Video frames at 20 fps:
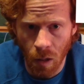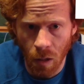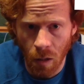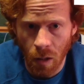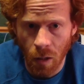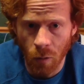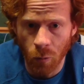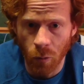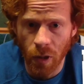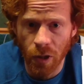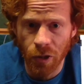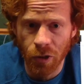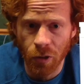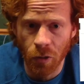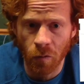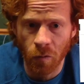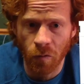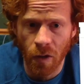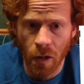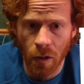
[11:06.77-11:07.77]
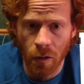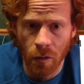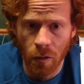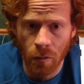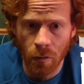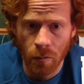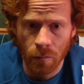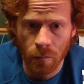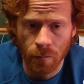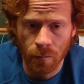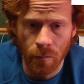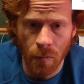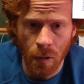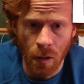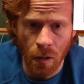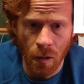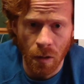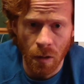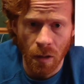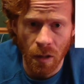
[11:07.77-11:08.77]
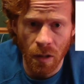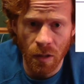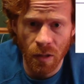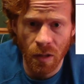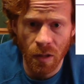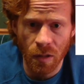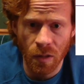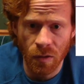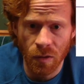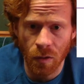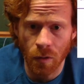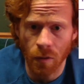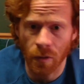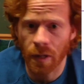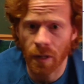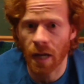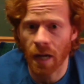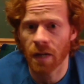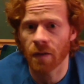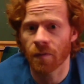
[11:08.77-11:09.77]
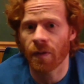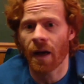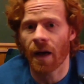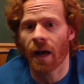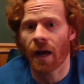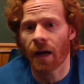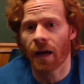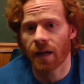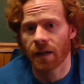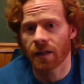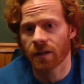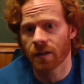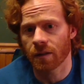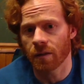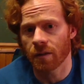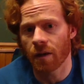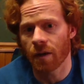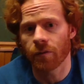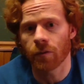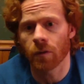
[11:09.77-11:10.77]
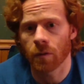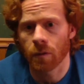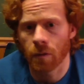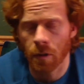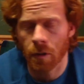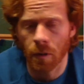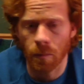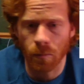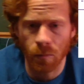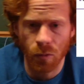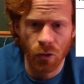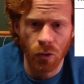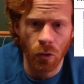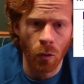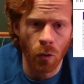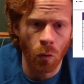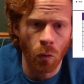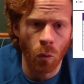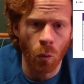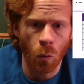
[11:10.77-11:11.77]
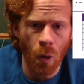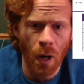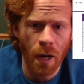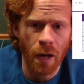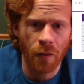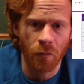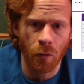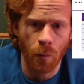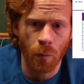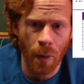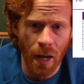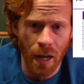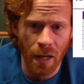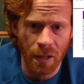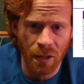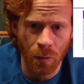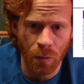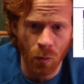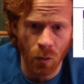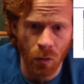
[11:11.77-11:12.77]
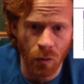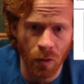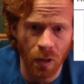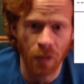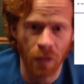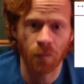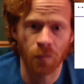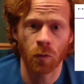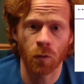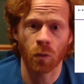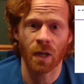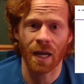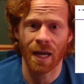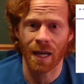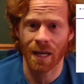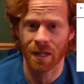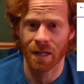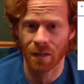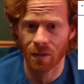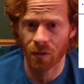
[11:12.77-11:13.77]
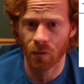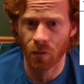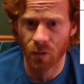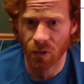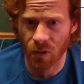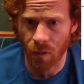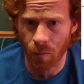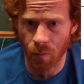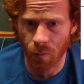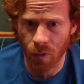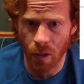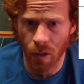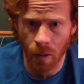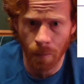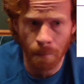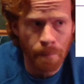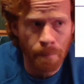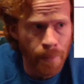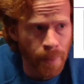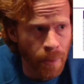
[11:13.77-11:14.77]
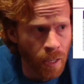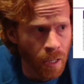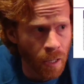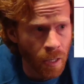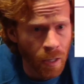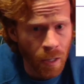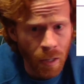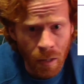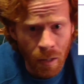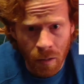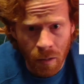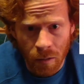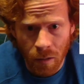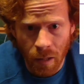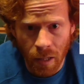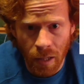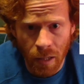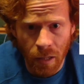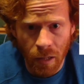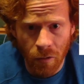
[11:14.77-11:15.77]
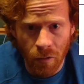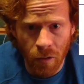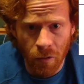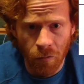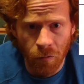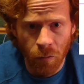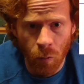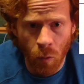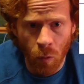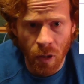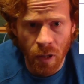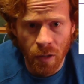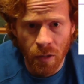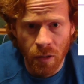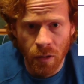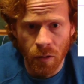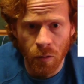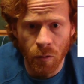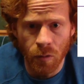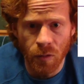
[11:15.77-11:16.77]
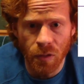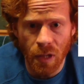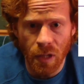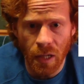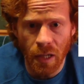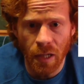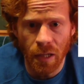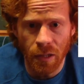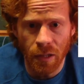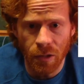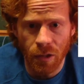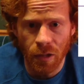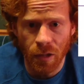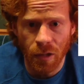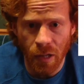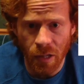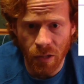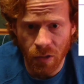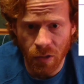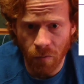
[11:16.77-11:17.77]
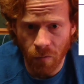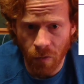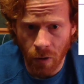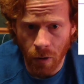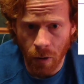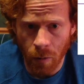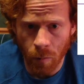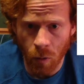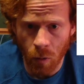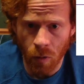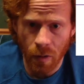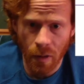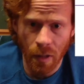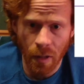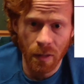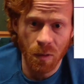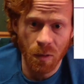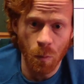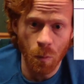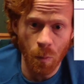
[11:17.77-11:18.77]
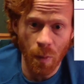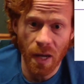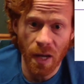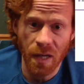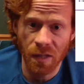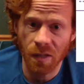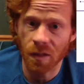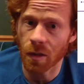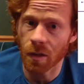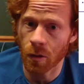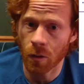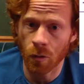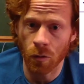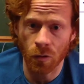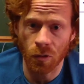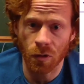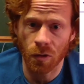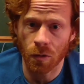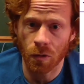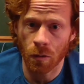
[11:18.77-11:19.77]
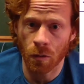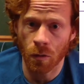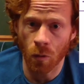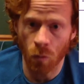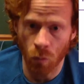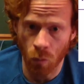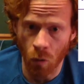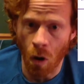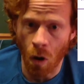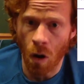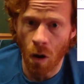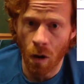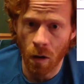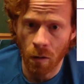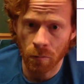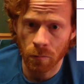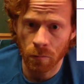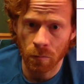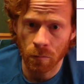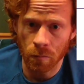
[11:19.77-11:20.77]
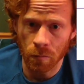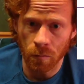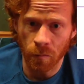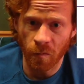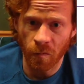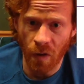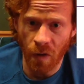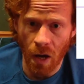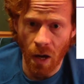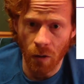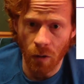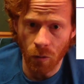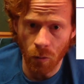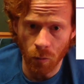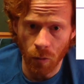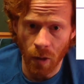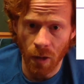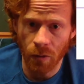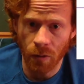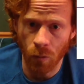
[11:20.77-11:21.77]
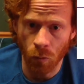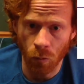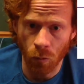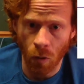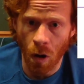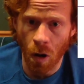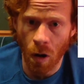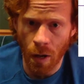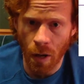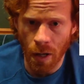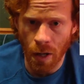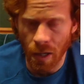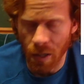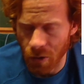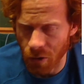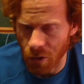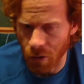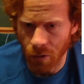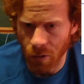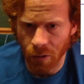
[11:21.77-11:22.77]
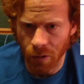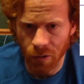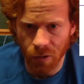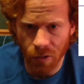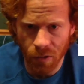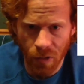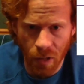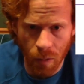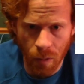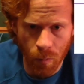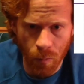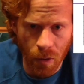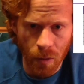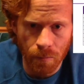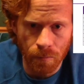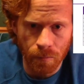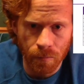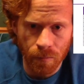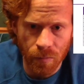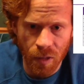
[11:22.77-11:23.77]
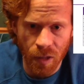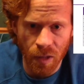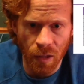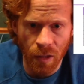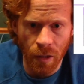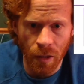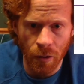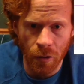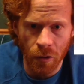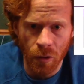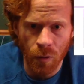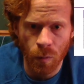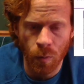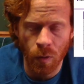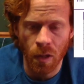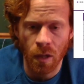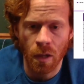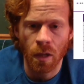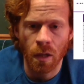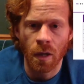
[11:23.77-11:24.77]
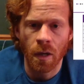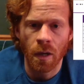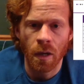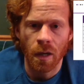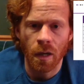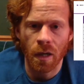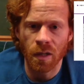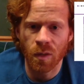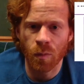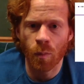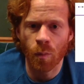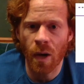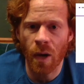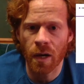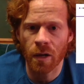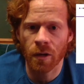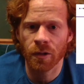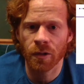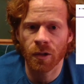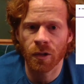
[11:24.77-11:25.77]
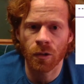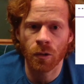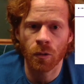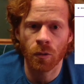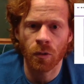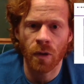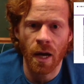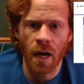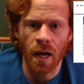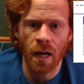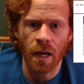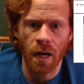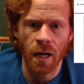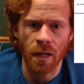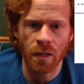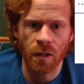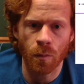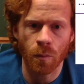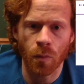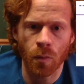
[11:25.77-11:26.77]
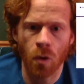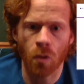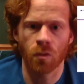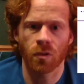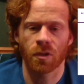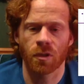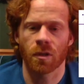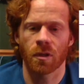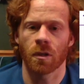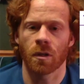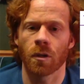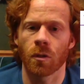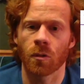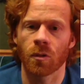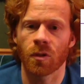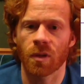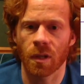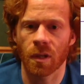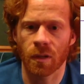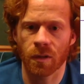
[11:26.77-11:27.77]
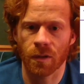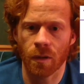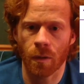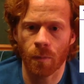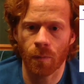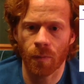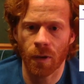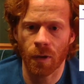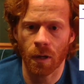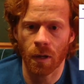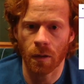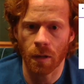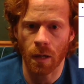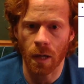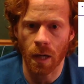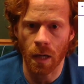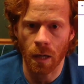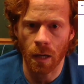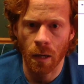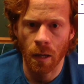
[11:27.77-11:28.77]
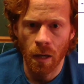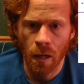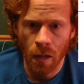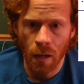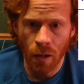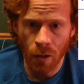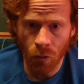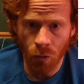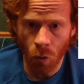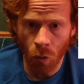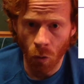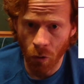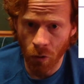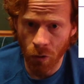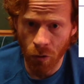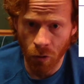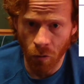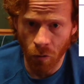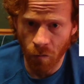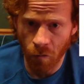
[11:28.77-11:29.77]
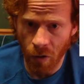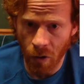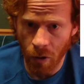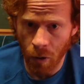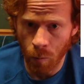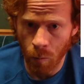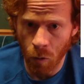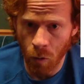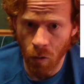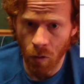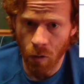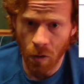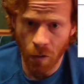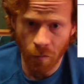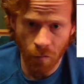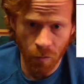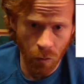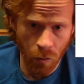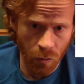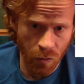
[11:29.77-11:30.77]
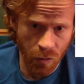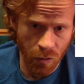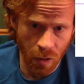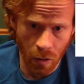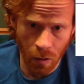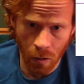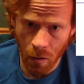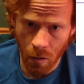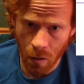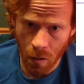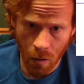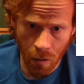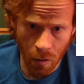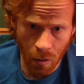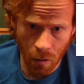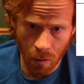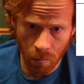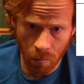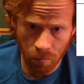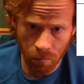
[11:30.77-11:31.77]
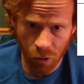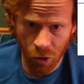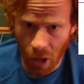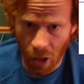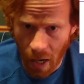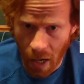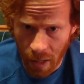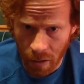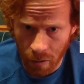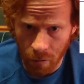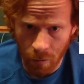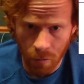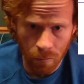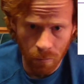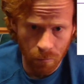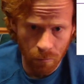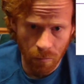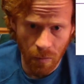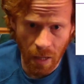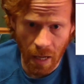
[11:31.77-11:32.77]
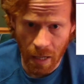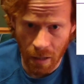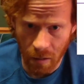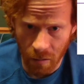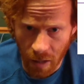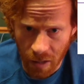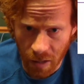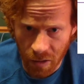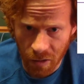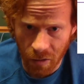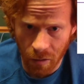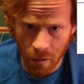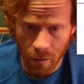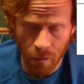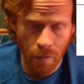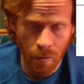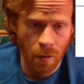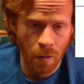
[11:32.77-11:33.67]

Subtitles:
And ratio value is considered kind of the highest level. So whenever possible, if you can do something, like if you wanted to use age as a variable, it's best to use the raw value, right? The raw age, and you can just keep it to years, but it's better to do that as opposed to using something like an ordinal variable of using child, adolescent,